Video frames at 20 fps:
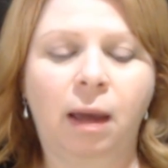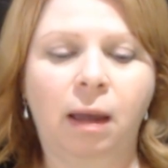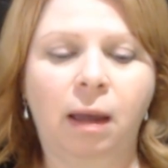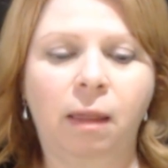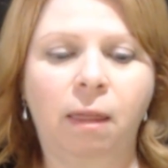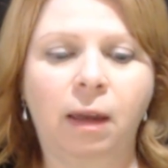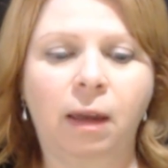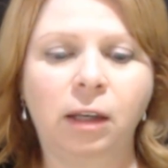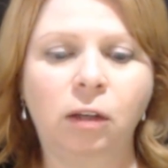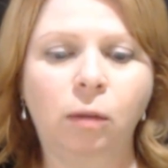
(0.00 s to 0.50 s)

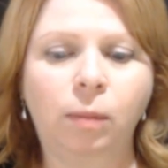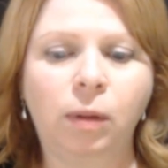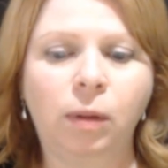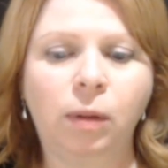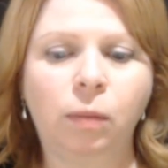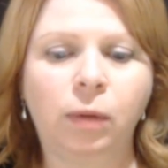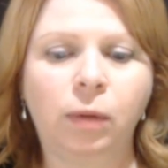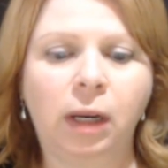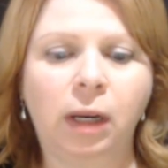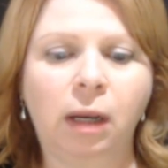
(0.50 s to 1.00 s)
Then you'll
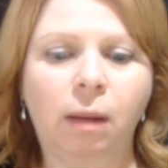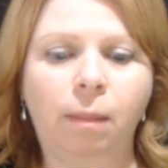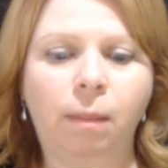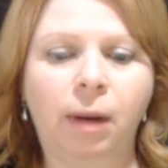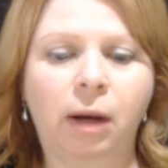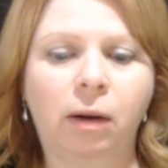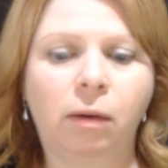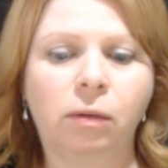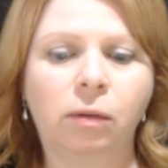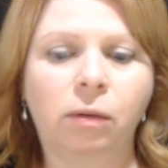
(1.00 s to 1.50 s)
be reading
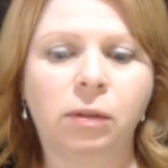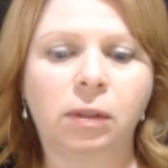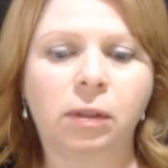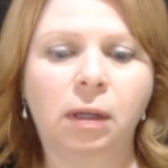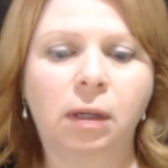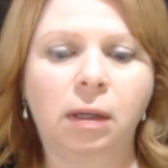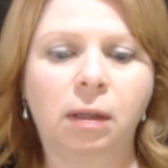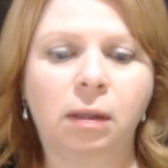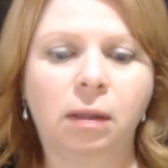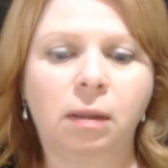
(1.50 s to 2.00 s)
about
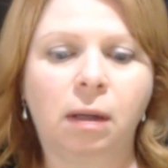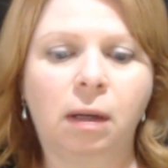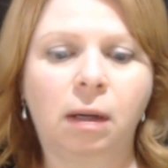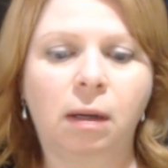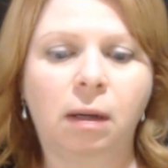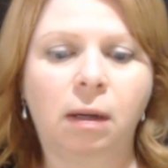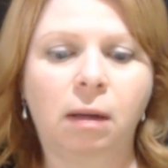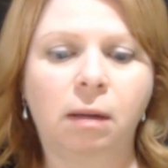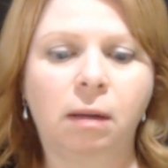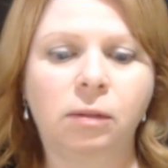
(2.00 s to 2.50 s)

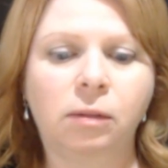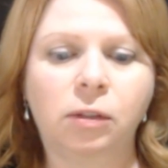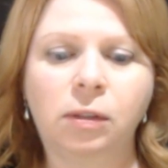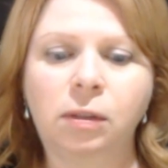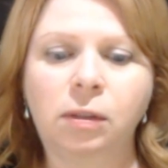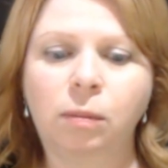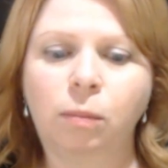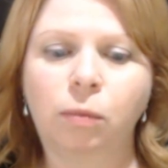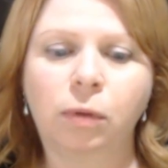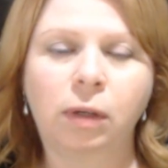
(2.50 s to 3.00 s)

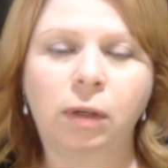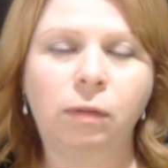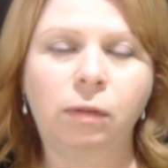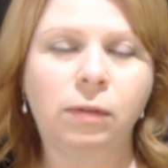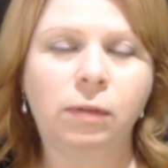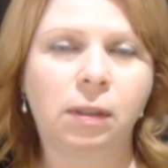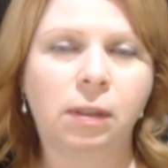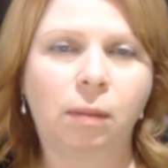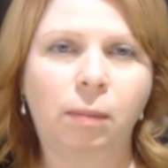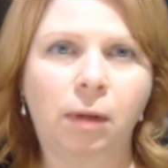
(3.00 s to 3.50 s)
just a
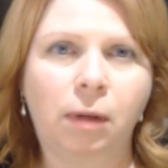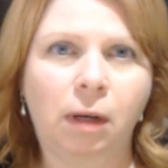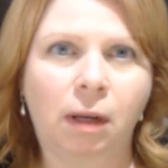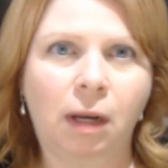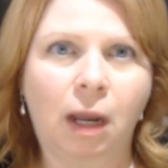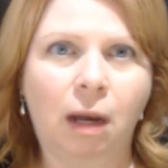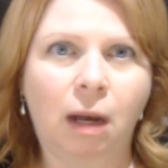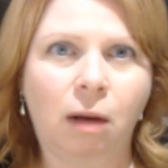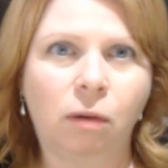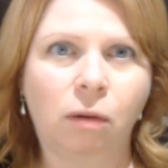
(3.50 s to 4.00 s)
brief snippet
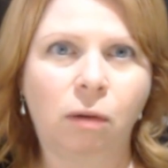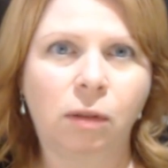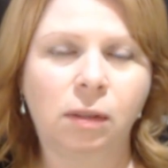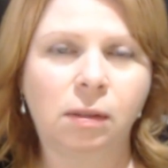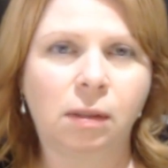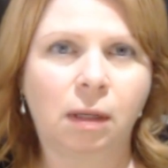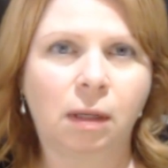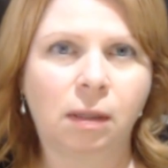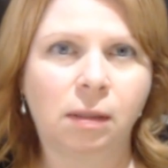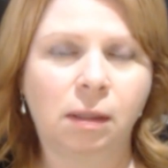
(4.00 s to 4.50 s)
on how
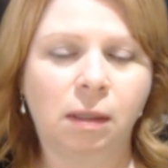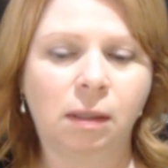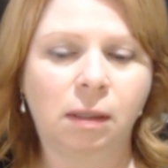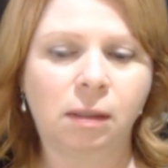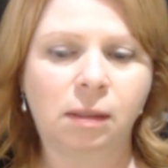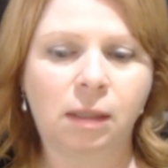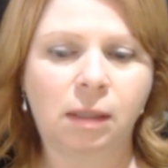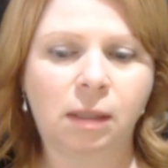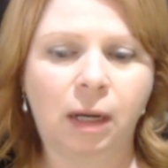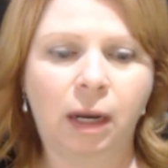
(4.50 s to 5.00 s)

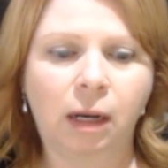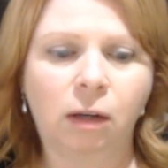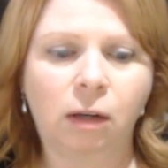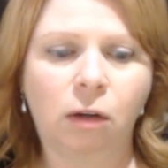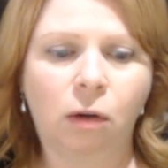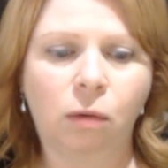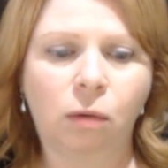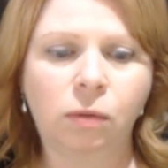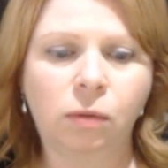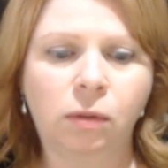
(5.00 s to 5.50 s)
dyslexia is
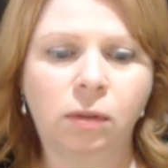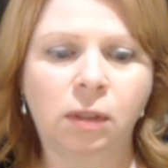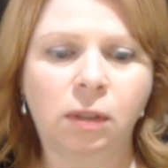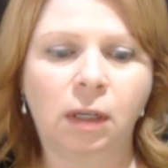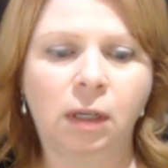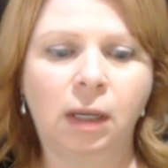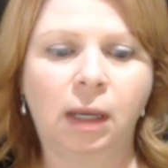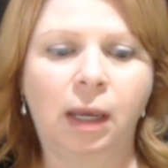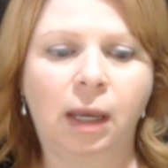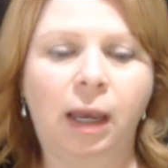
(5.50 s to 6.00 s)
diagnosed,
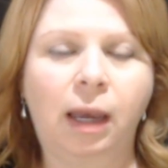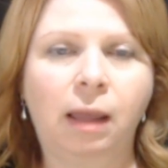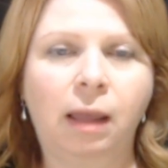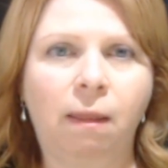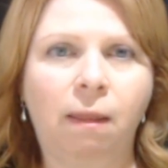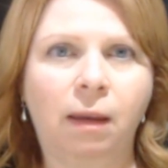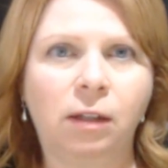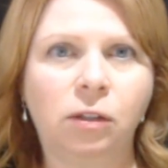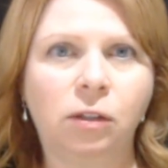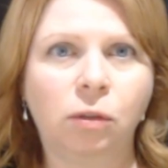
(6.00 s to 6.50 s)

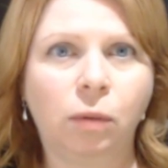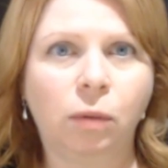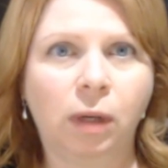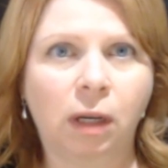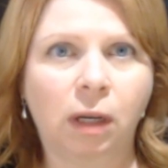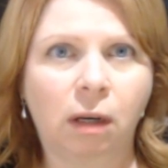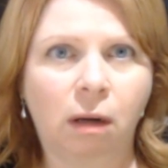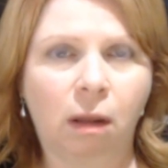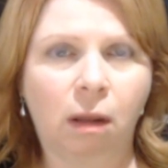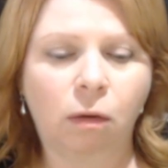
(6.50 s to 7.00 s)
and then
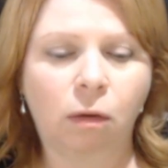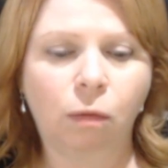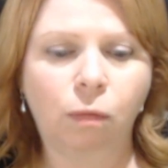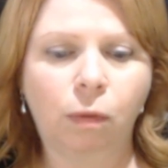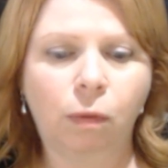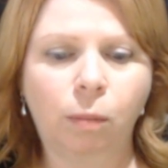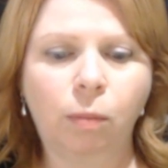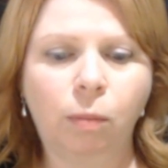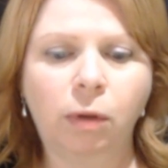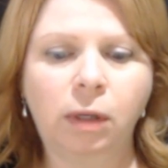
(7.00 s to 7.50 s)
doing another
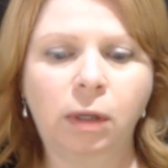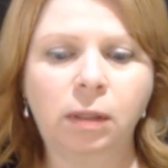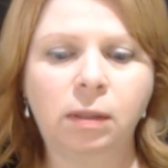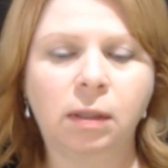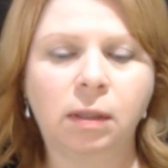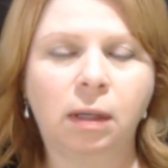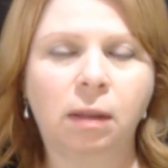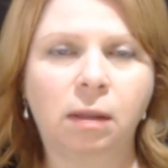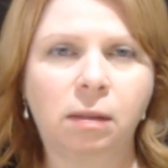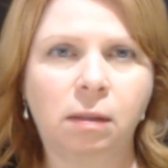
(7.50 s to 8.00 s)

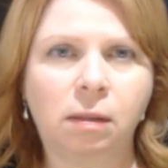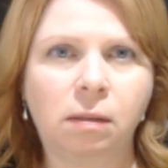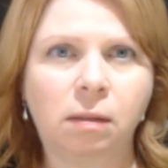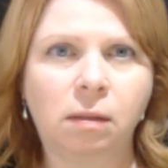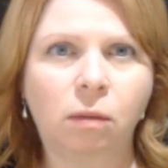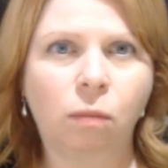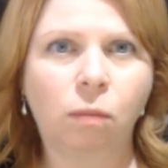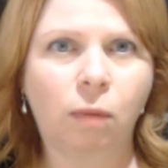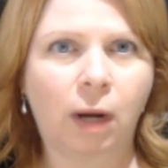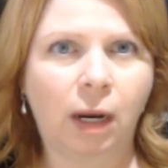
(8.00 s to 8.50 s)
footprint. And this
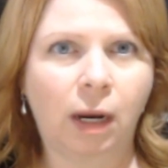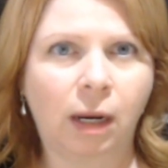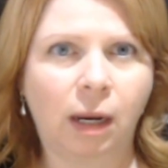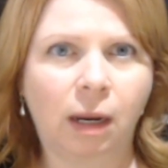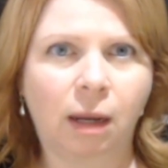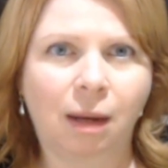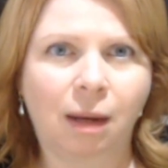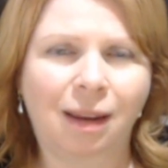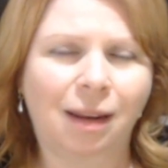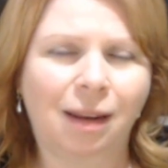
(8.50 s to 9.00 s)
is a
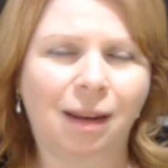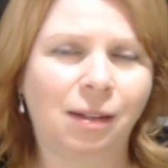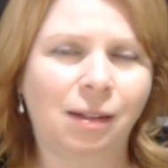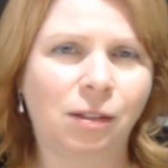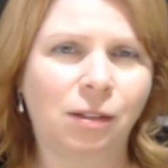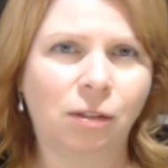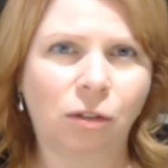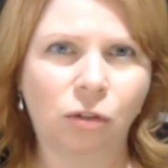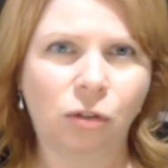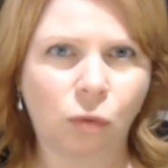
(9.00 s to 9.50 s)
writing. Again,
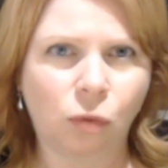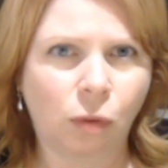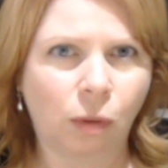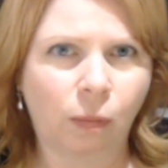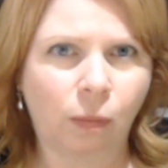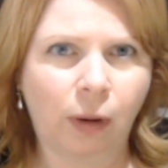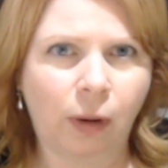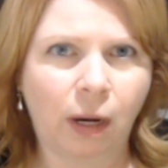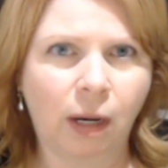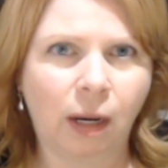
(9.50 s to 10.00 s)
it's a
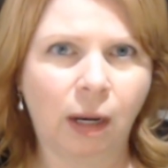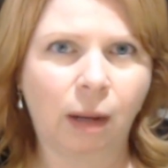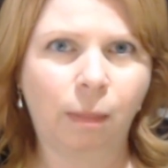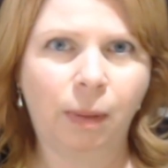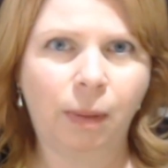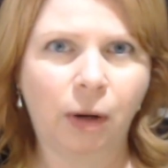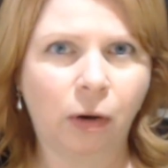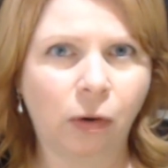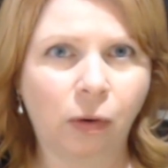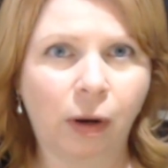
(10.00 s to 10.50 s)
short writing, a
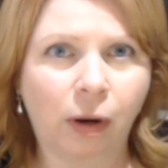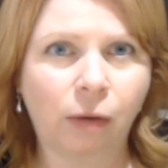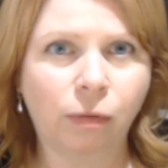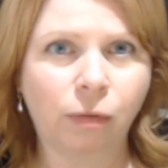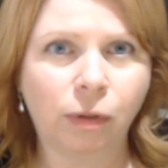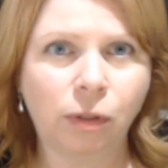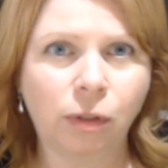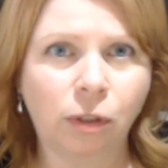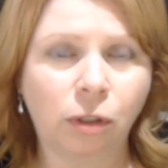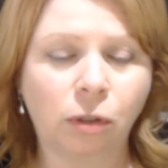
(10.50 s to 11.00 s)

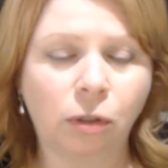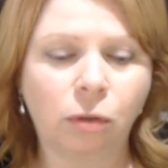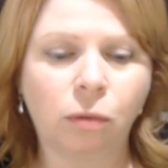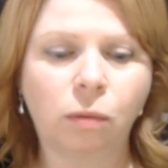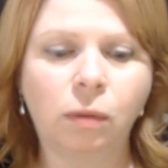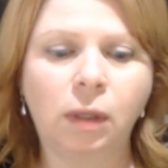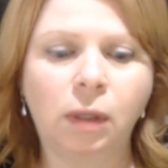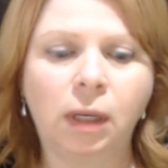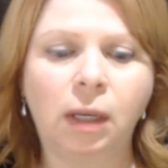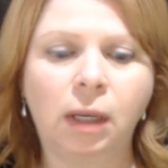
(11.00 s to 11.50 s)
paragraph or
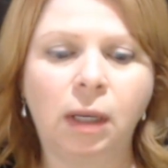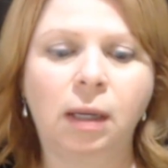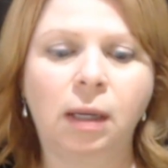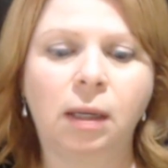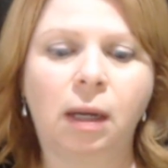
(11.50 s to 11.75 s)
2.